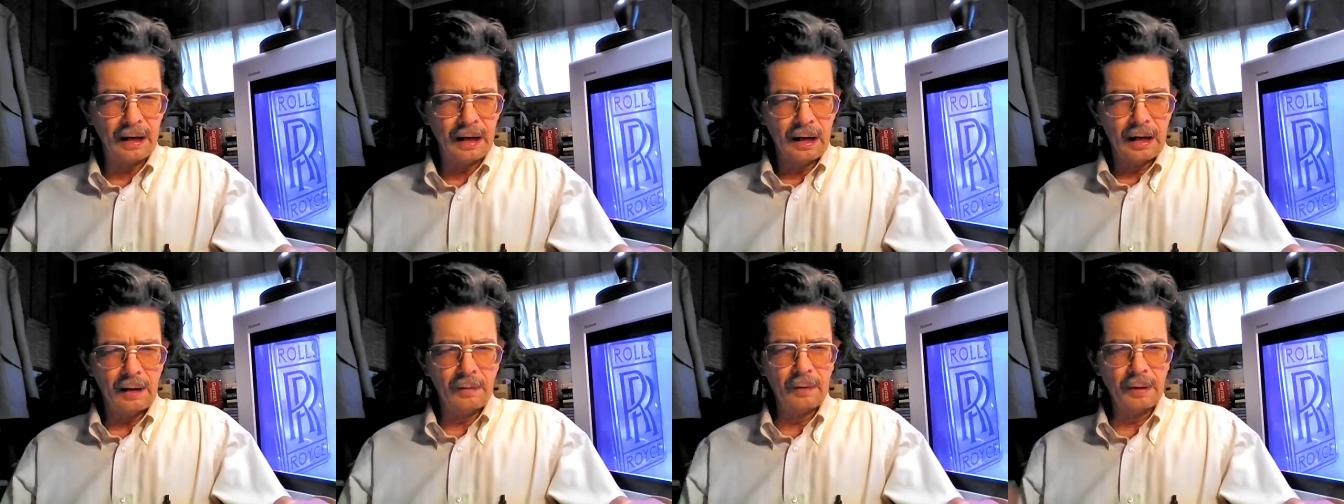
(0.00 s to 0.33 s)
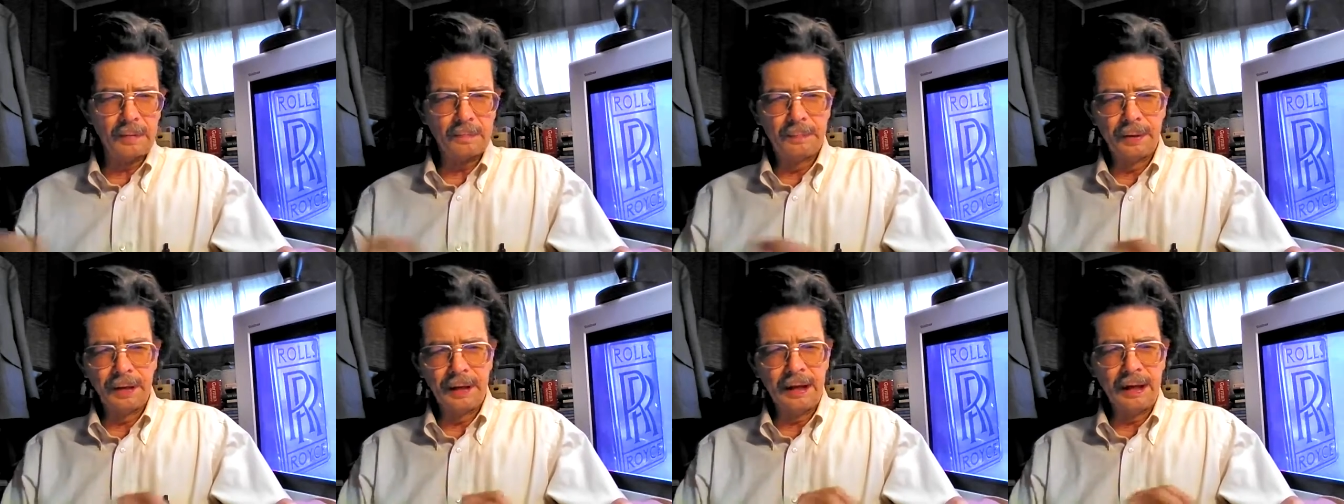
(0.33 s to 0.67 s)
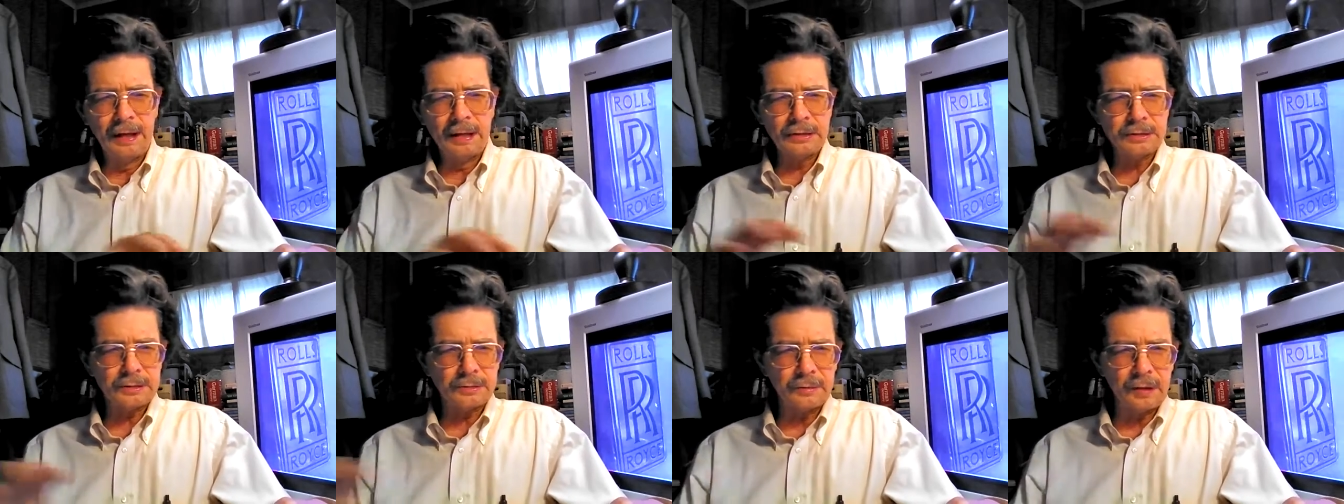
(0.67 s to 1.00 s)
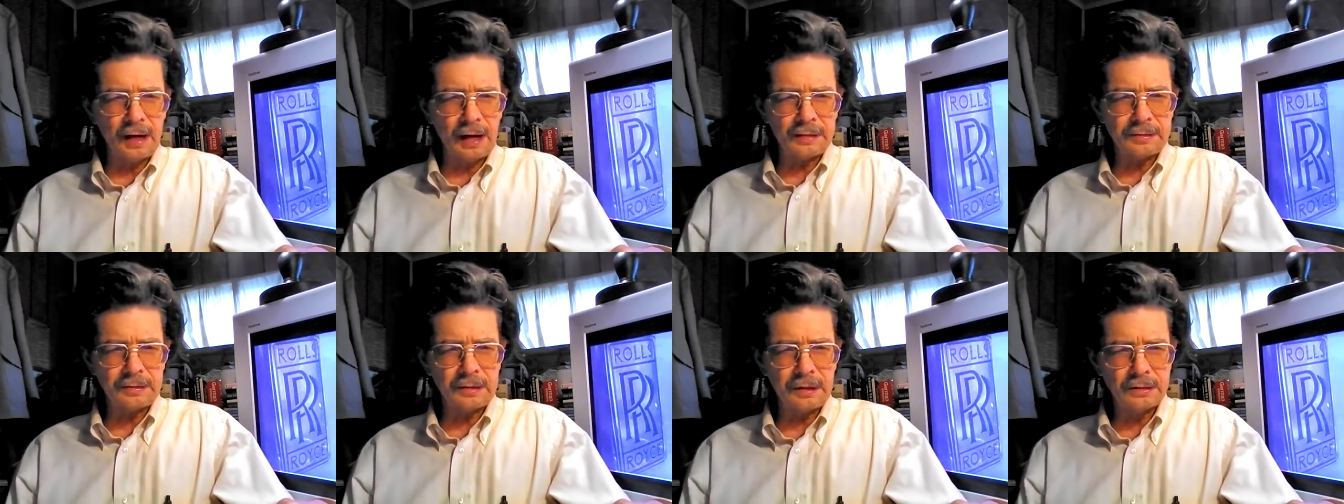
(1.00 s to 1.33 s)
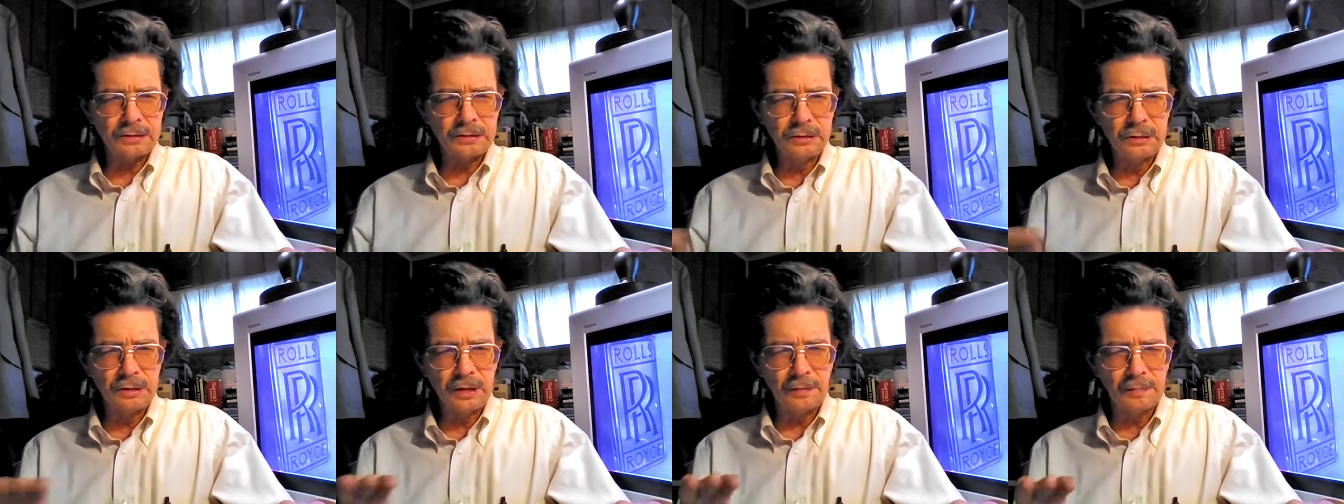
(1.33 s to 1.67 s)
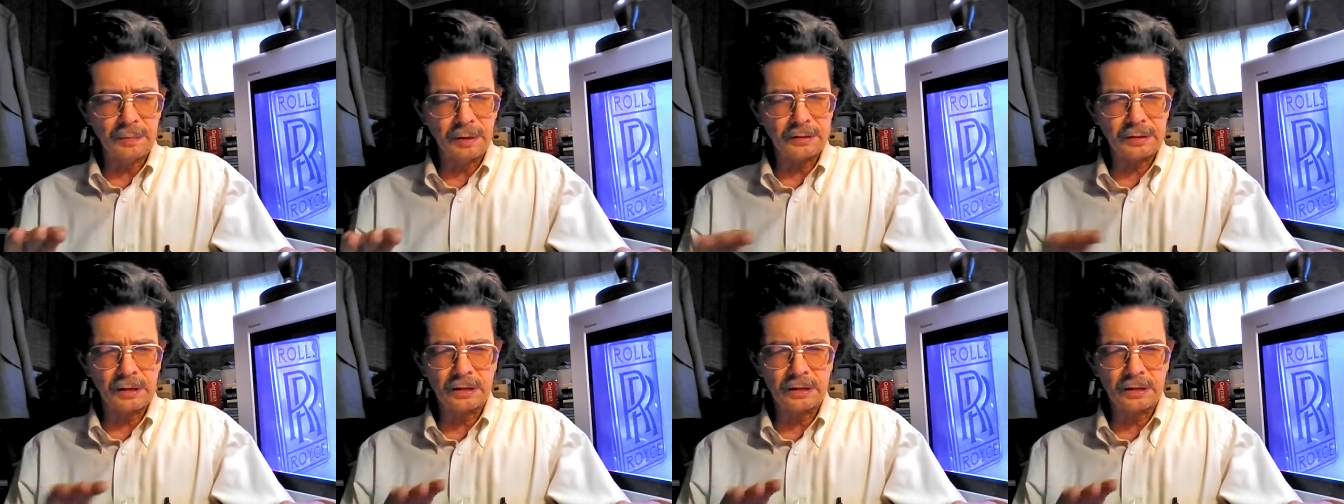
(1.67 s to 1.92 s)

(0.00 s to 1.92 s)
and with beings throughout this universe.